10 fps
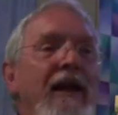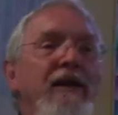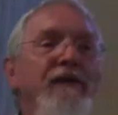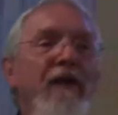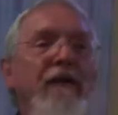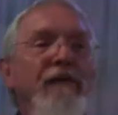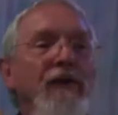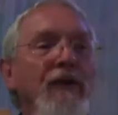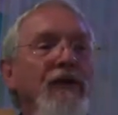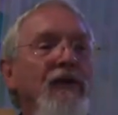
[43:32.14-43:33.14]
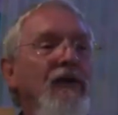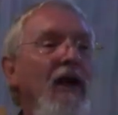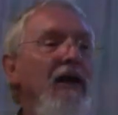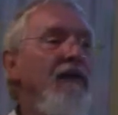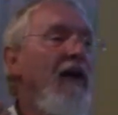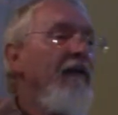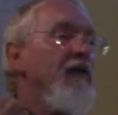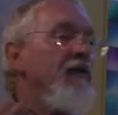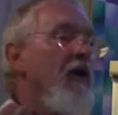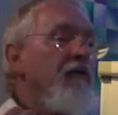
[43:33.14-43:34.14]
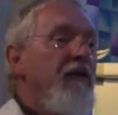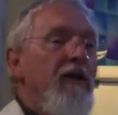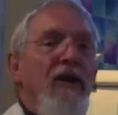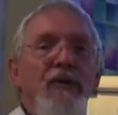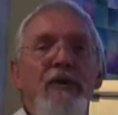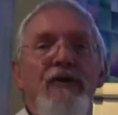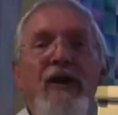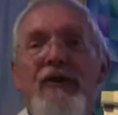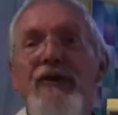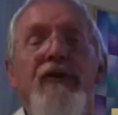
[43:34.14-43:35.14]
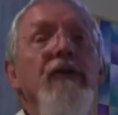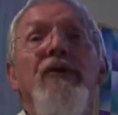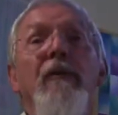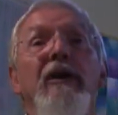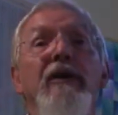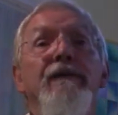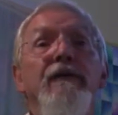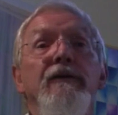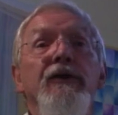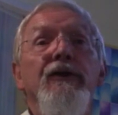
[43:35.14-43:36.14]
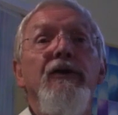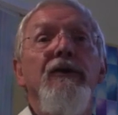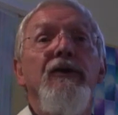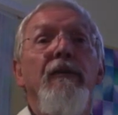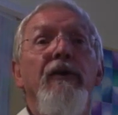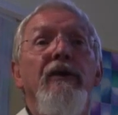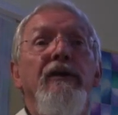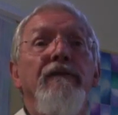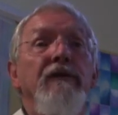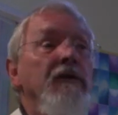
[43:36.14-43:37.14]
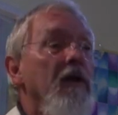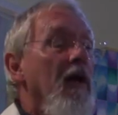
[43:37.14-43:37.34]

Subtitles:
In the very first day of our introductory class, we say, just do something different, just do something different.